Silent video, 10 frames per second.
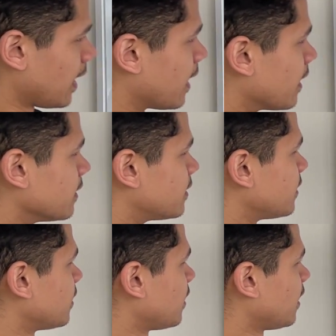And
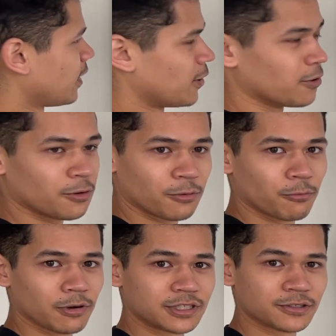
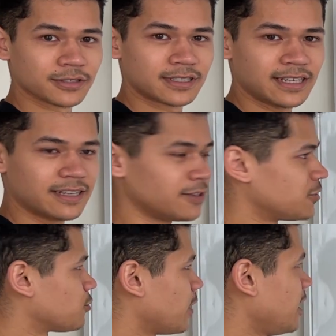what you'll see in
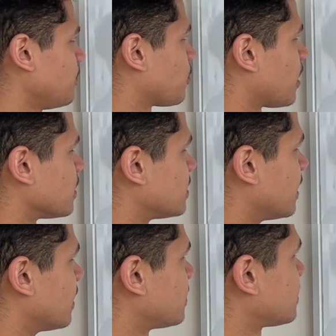your training
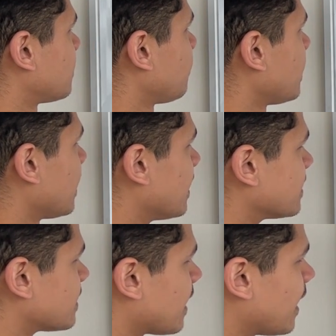process
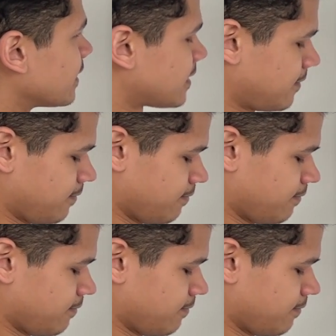is that